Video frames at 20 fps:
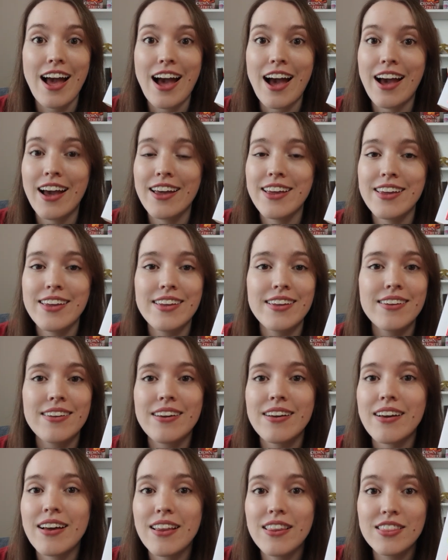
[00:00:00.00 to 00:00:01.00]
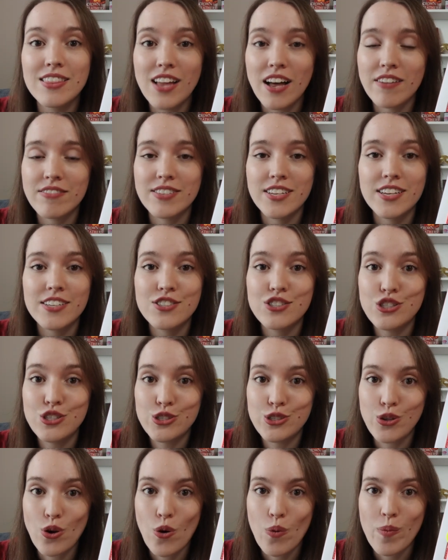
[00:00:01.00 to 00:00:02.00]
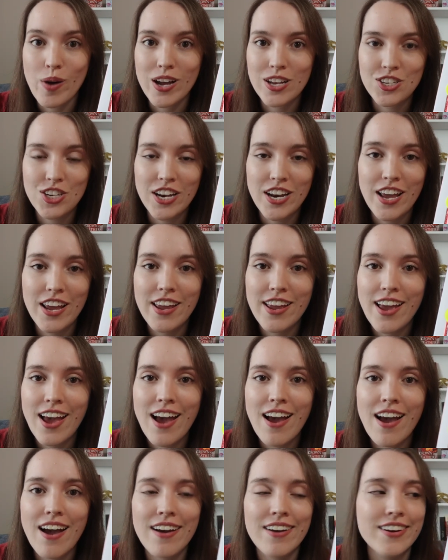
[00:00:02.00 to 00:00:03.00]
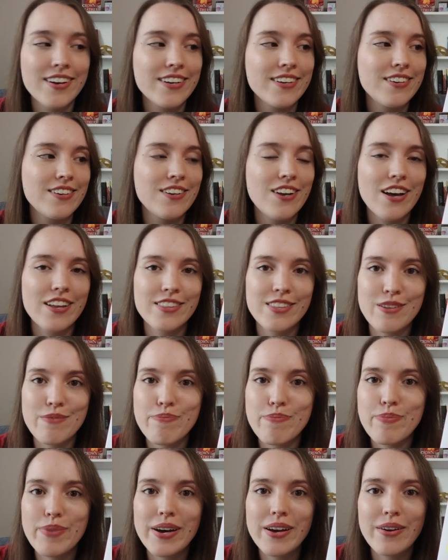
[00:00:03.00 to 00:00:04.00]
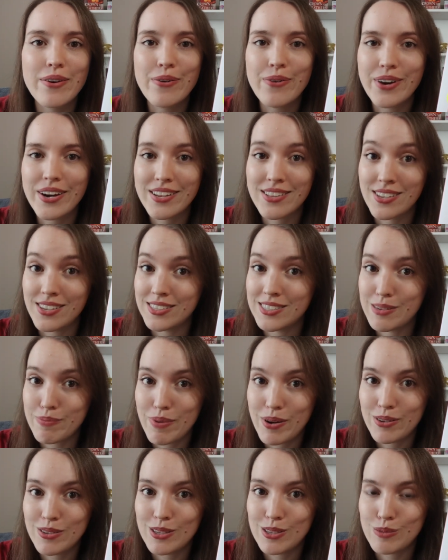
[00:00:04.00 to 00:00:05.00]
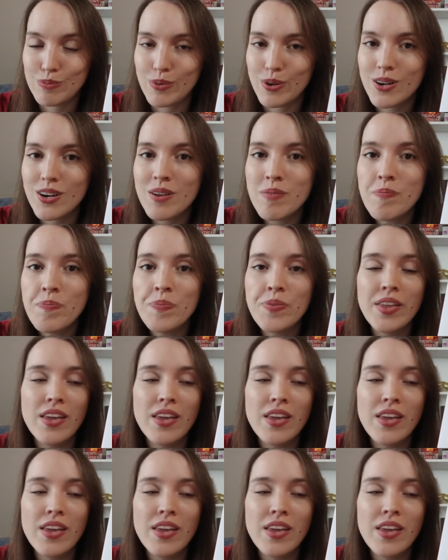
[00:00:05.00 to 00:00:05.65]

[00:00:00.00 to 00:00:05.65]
I loved it so much. And I heard nothing but great things about this book.